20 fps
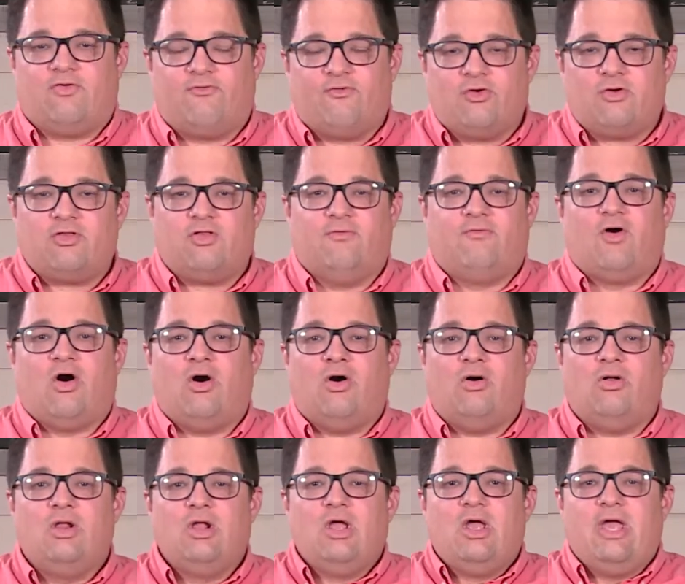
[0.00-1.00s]
First of
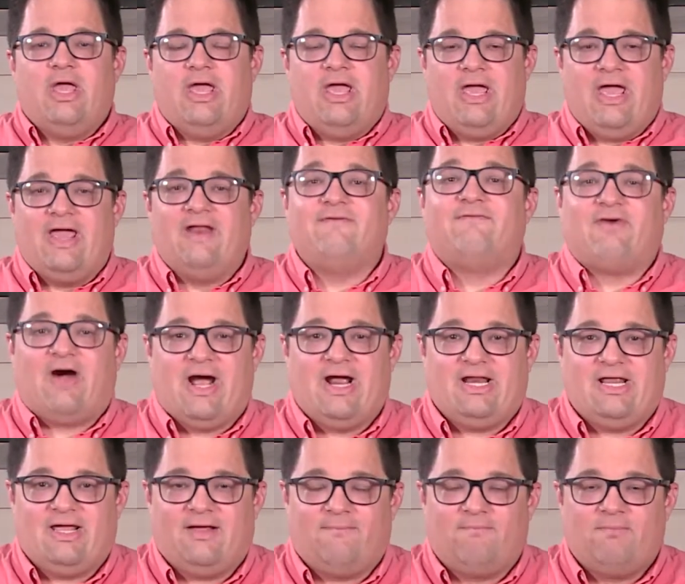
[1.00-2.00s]
all,
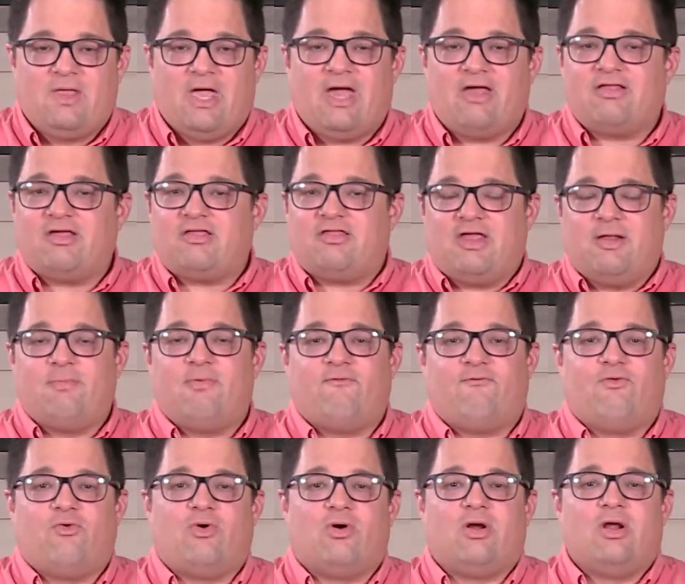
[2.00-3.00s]
inviting. As I said
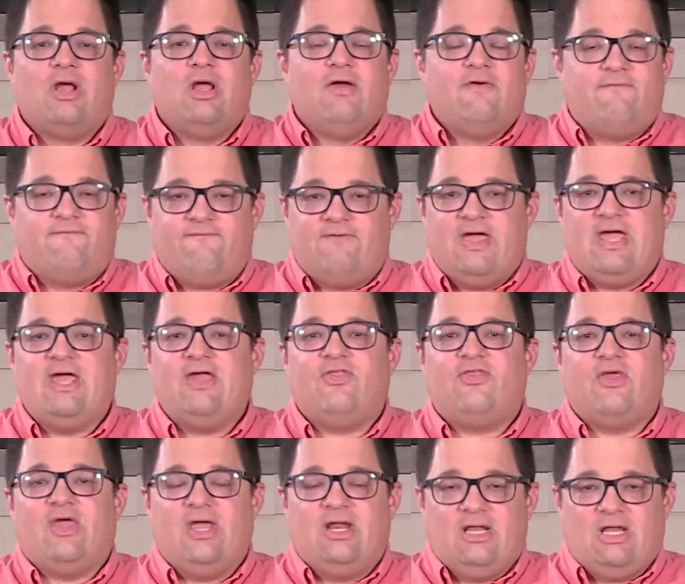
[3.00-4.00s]
before,
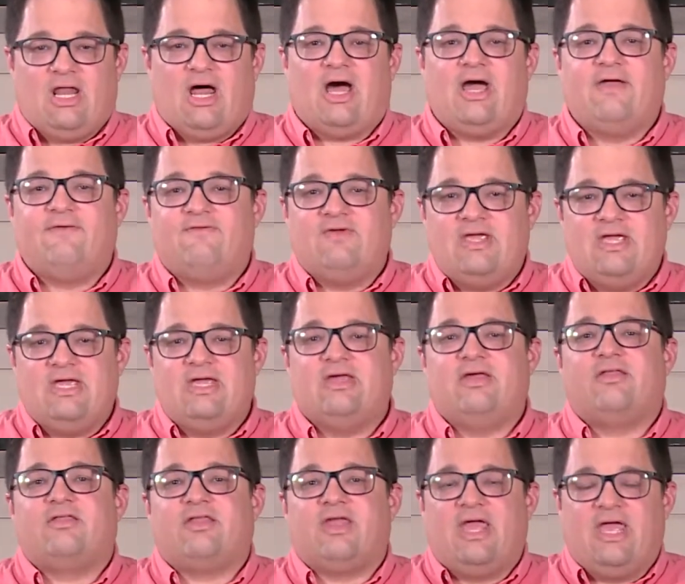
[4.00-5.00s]
faith in life
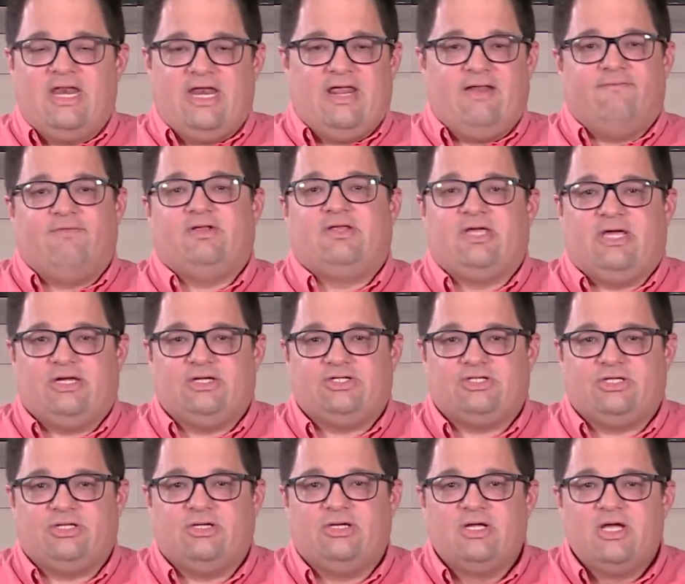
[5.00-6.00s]
is an
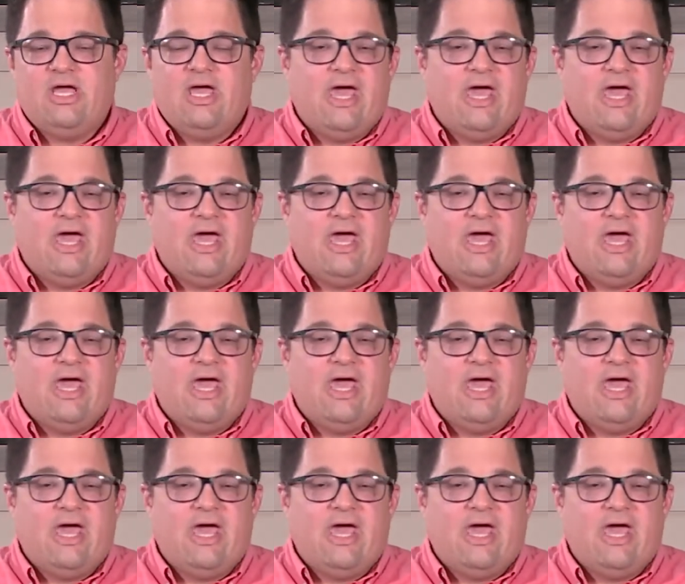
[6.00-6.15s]
invitation.